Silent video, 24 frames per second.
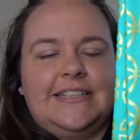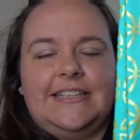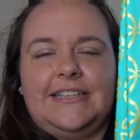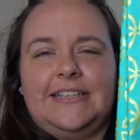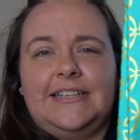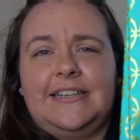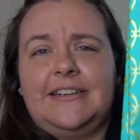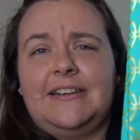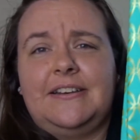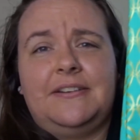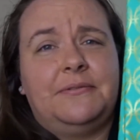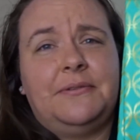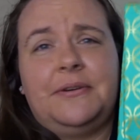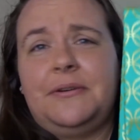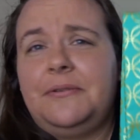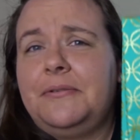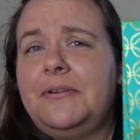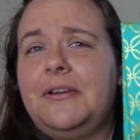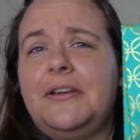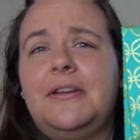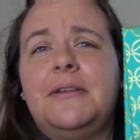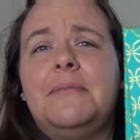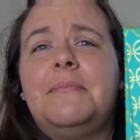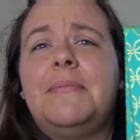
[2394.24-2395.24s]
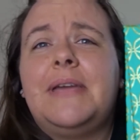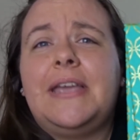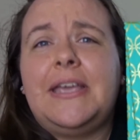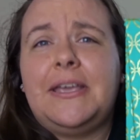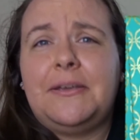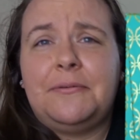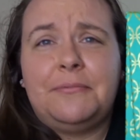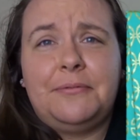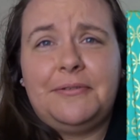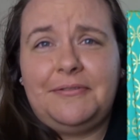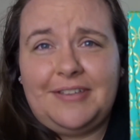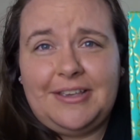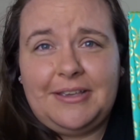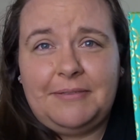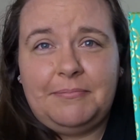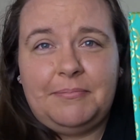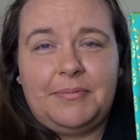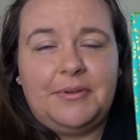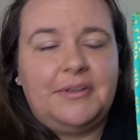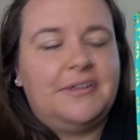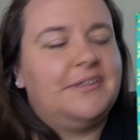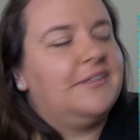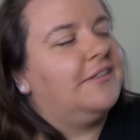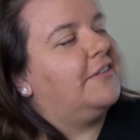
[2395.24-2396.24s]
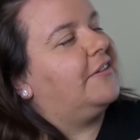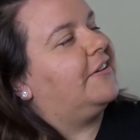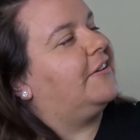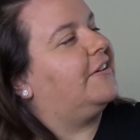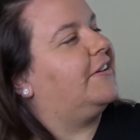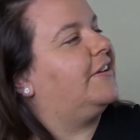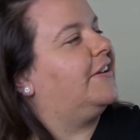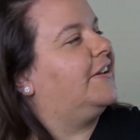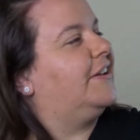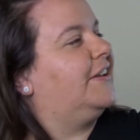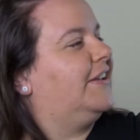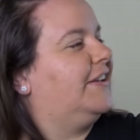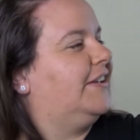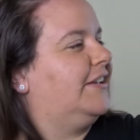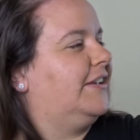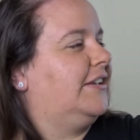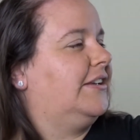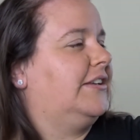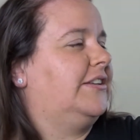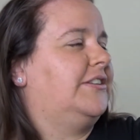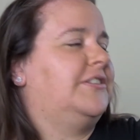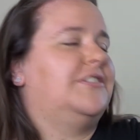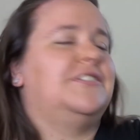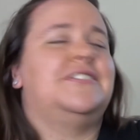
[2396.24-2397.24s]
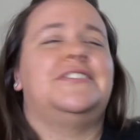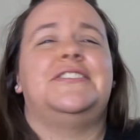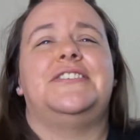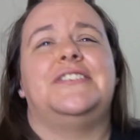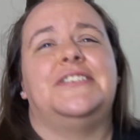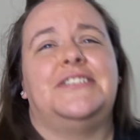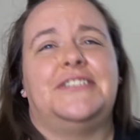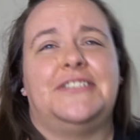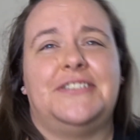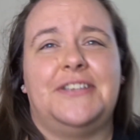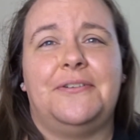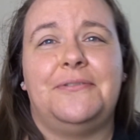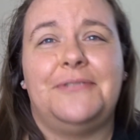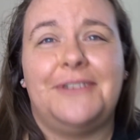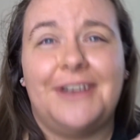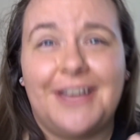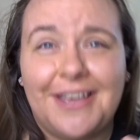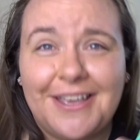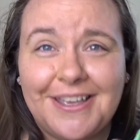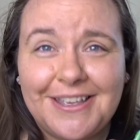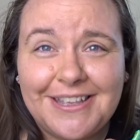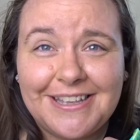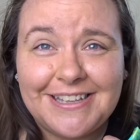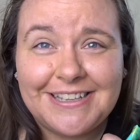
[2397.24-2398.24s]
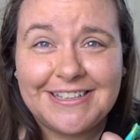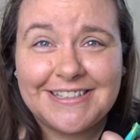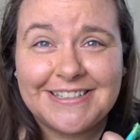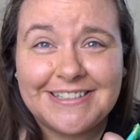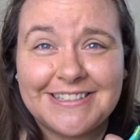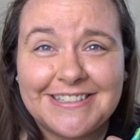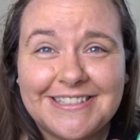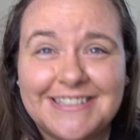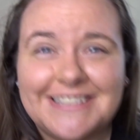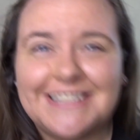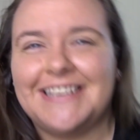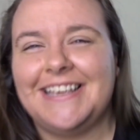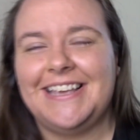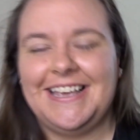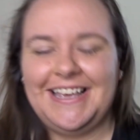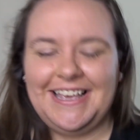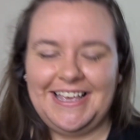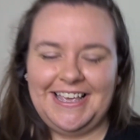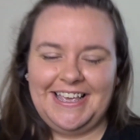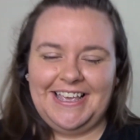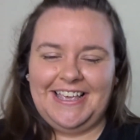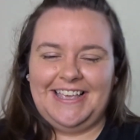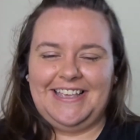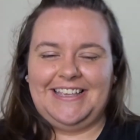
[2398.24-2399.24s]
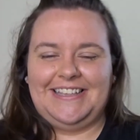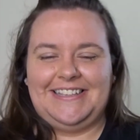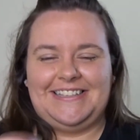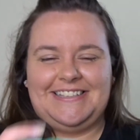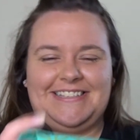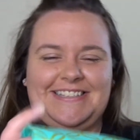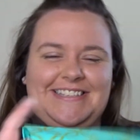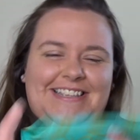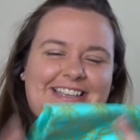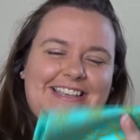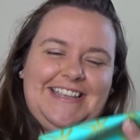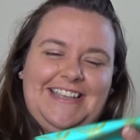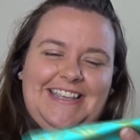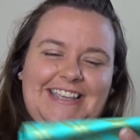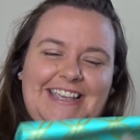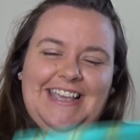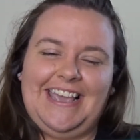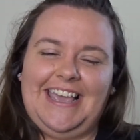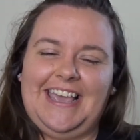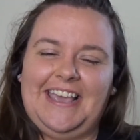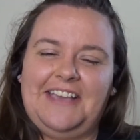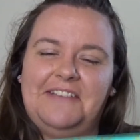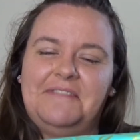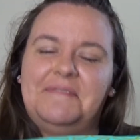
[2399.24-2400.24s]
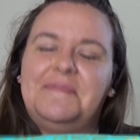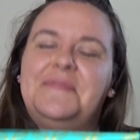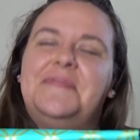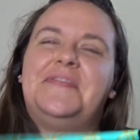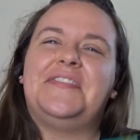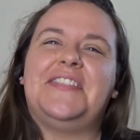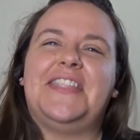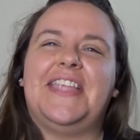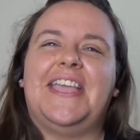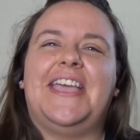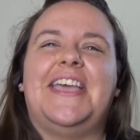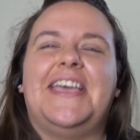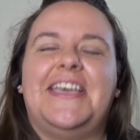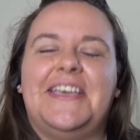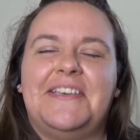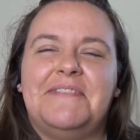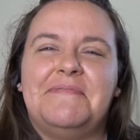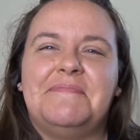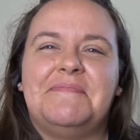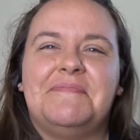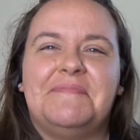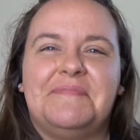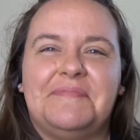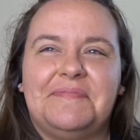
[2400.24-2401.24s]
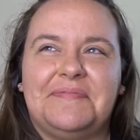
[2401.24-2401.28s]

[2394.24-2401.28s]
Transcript: I don't know what I'm going to make with it, but it's just so nice. So yeah, I